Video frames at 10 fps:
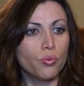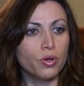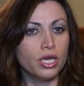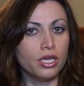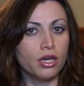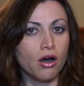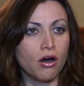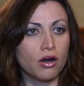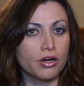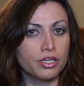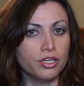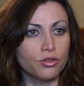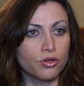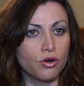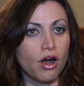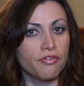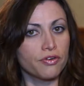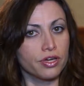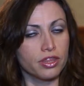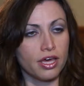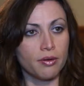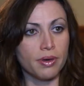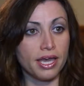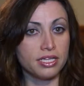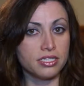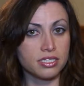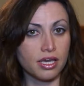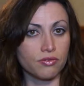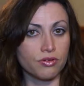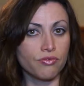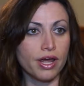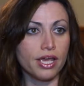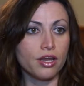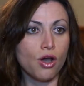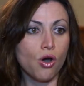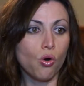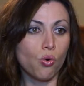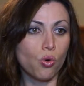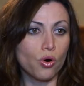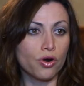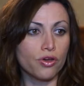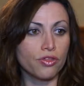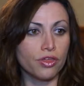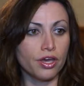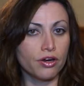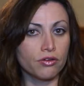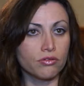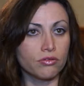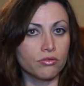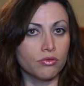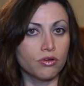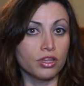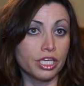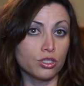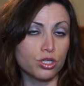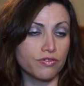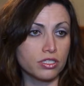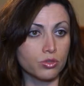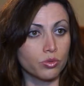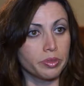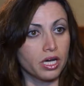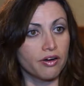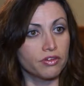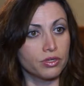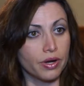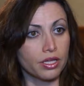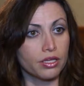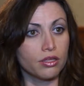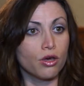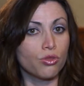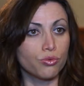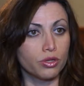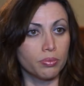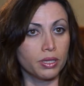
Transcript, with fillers: We are either offering them a discounted rate or they're legal services will be covered directly through the